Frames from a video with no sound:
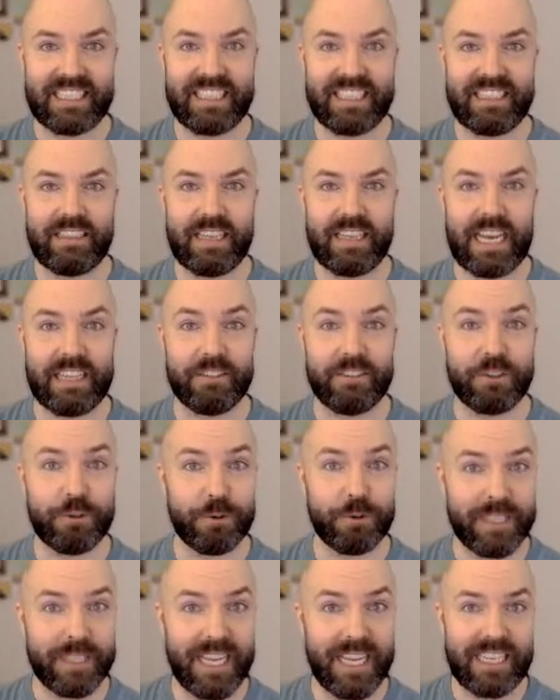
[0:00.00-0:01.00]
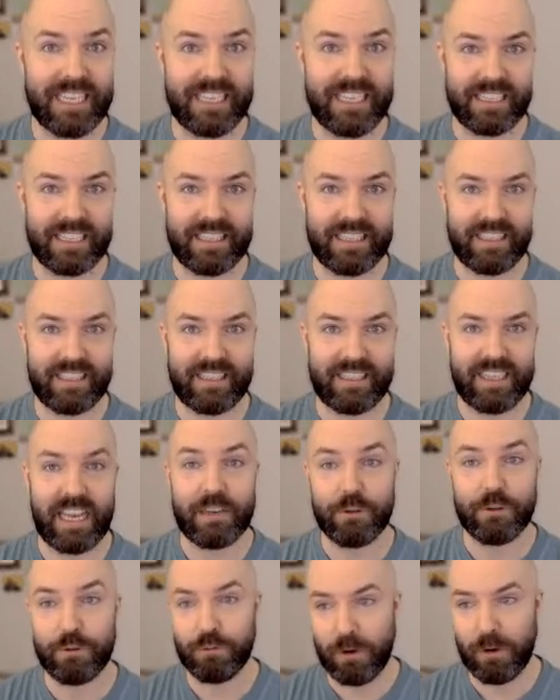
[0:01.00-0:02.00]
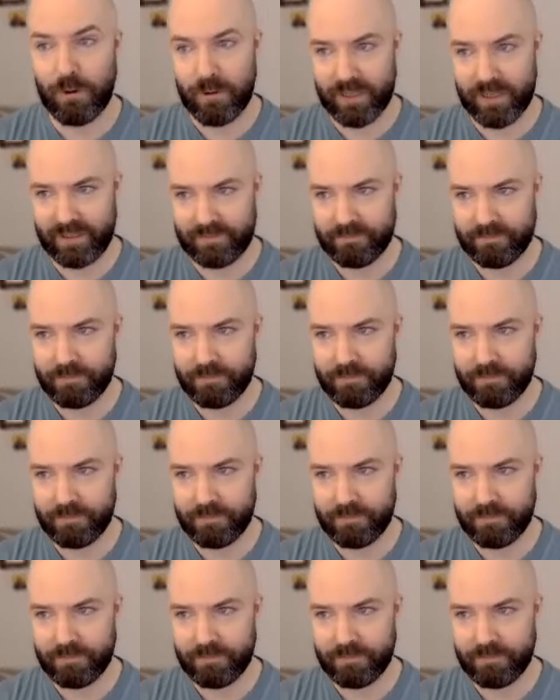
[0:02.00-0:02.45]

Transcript: at creating, and growing.